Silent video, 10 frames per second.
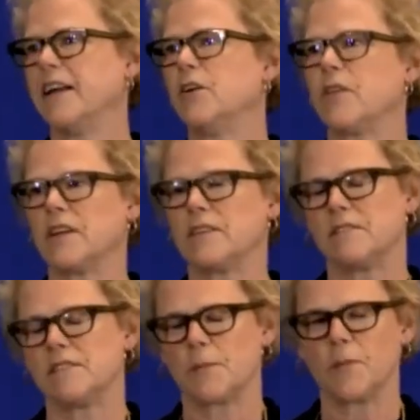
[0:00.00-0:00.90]
I know that
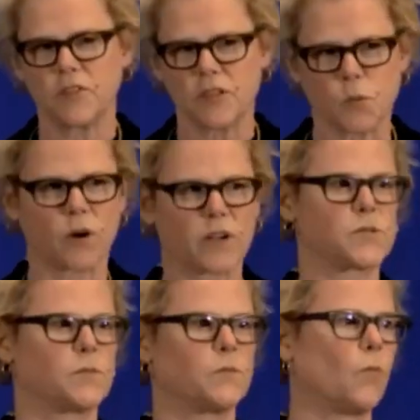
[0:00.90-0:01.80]
some of this work
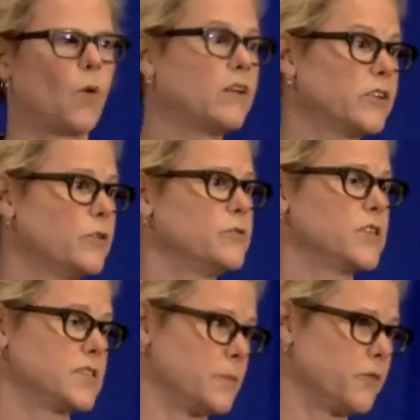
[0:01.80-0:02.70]
is well
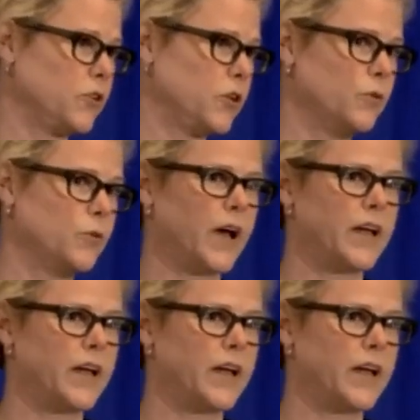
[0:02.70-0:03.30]
known to some of you,